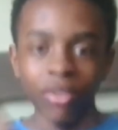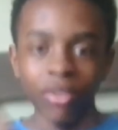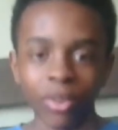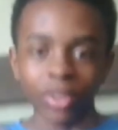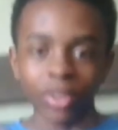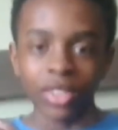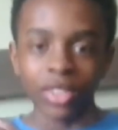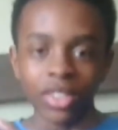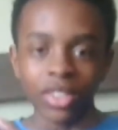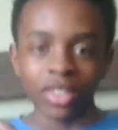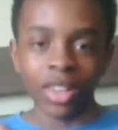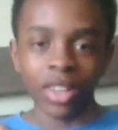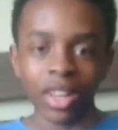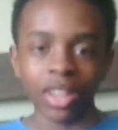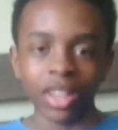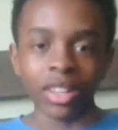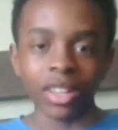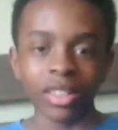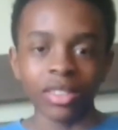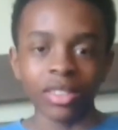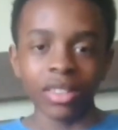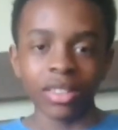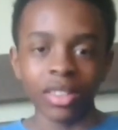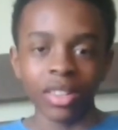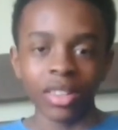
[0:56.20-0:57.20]
on this
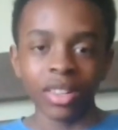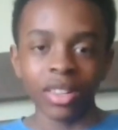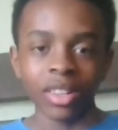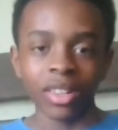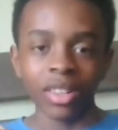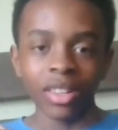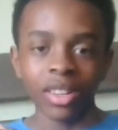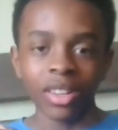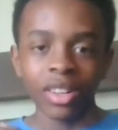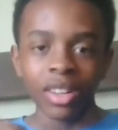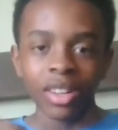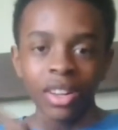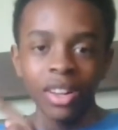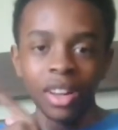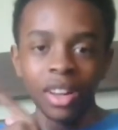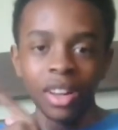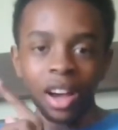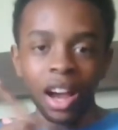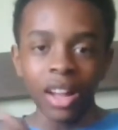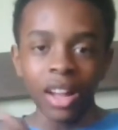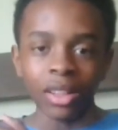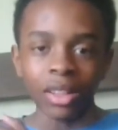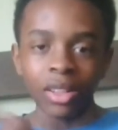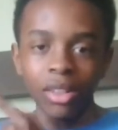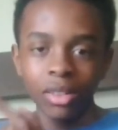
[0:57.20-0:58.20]
hand.
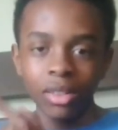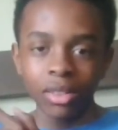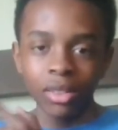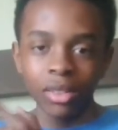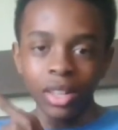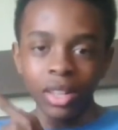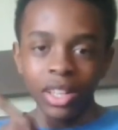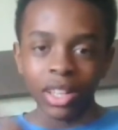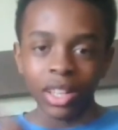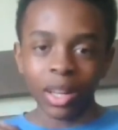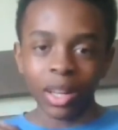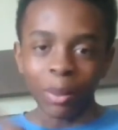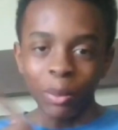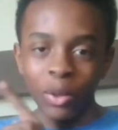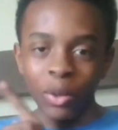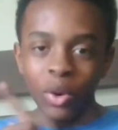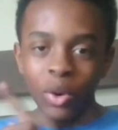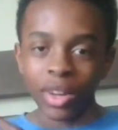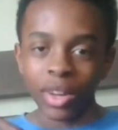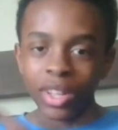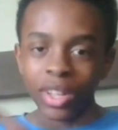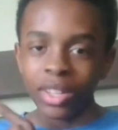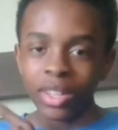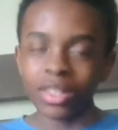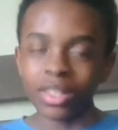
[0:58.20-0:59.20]
I look like I'm
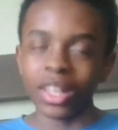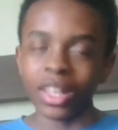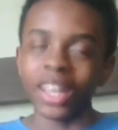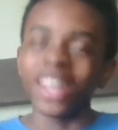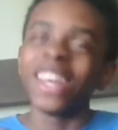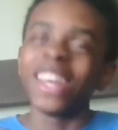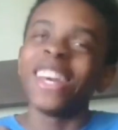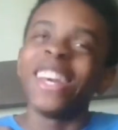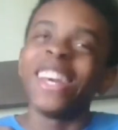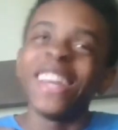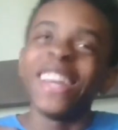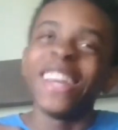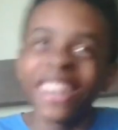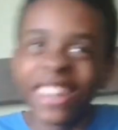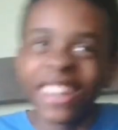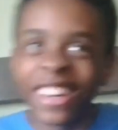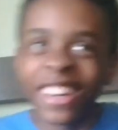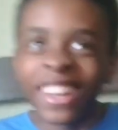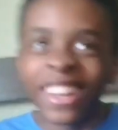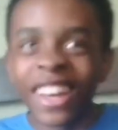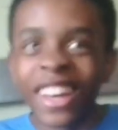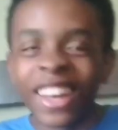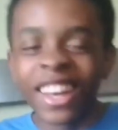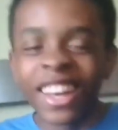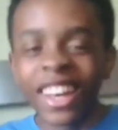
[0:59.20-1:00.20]
going insane.
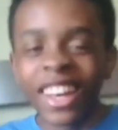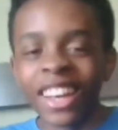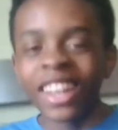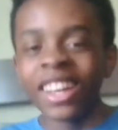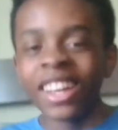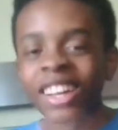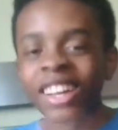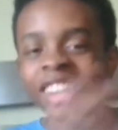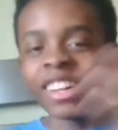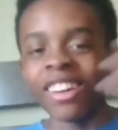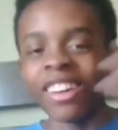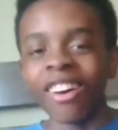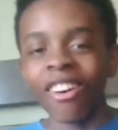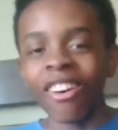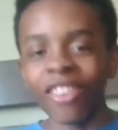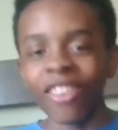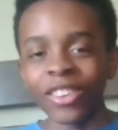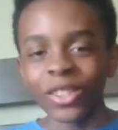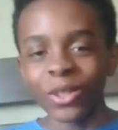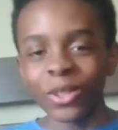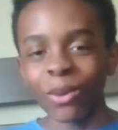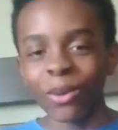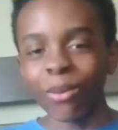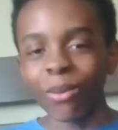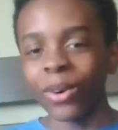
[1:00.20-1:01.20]
and
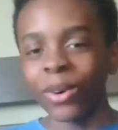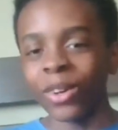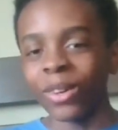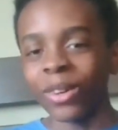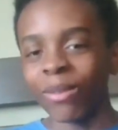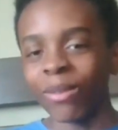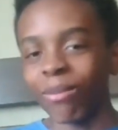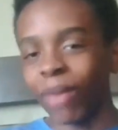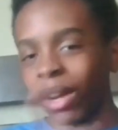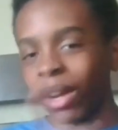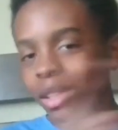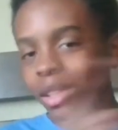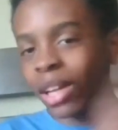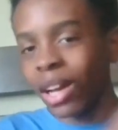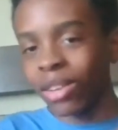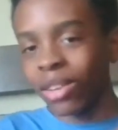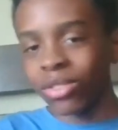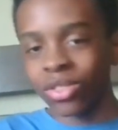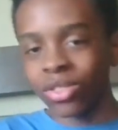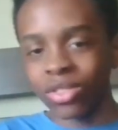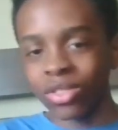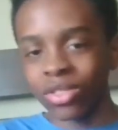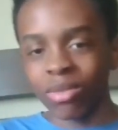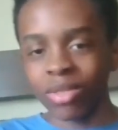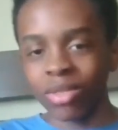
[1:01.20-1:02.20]
also put my live
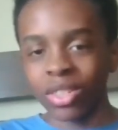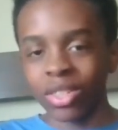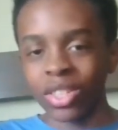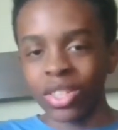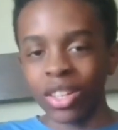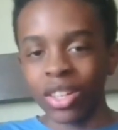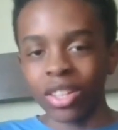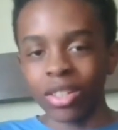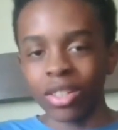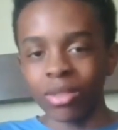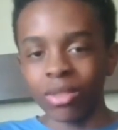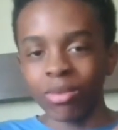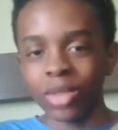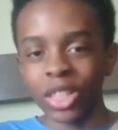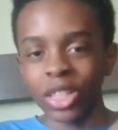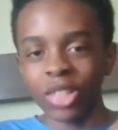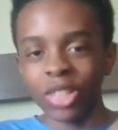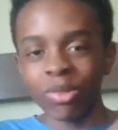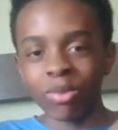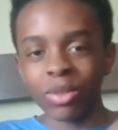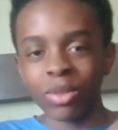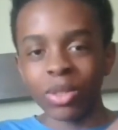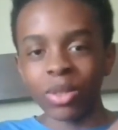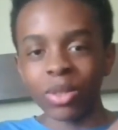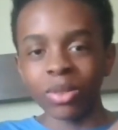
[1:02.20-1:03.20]
streaming channel, which
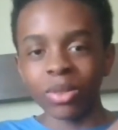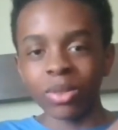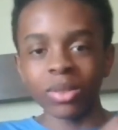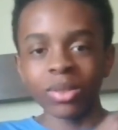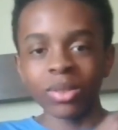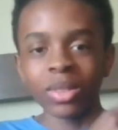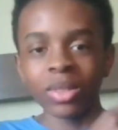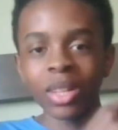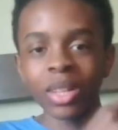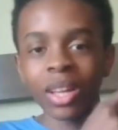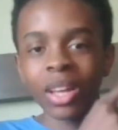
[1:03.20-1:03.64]
will